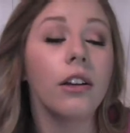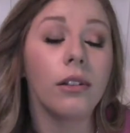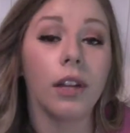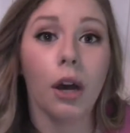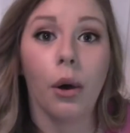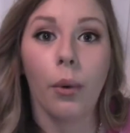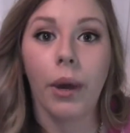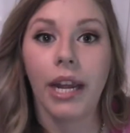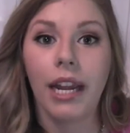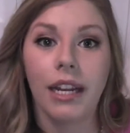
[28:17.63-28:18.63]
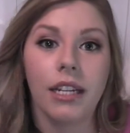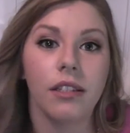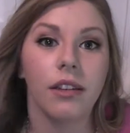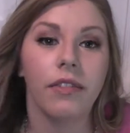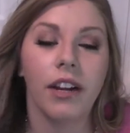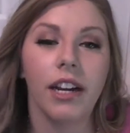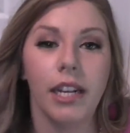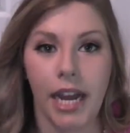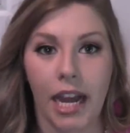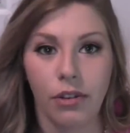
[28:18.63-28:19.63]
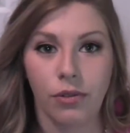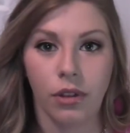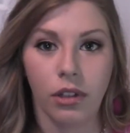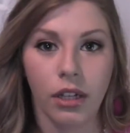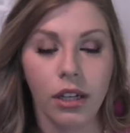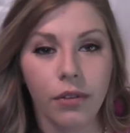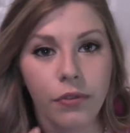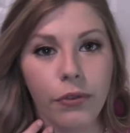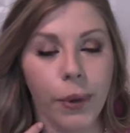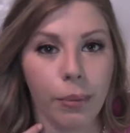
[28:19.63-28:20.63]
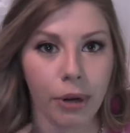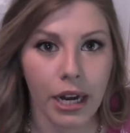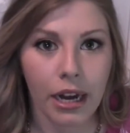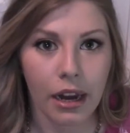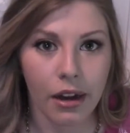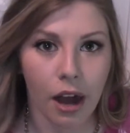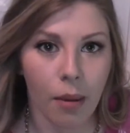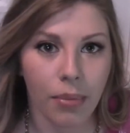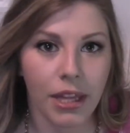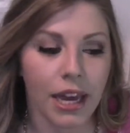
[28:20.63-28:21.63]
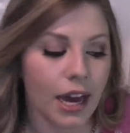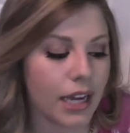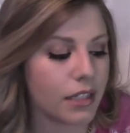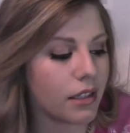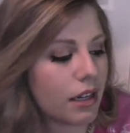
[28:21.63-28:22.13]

glow, and it's a very natural look for brightening up the eyes,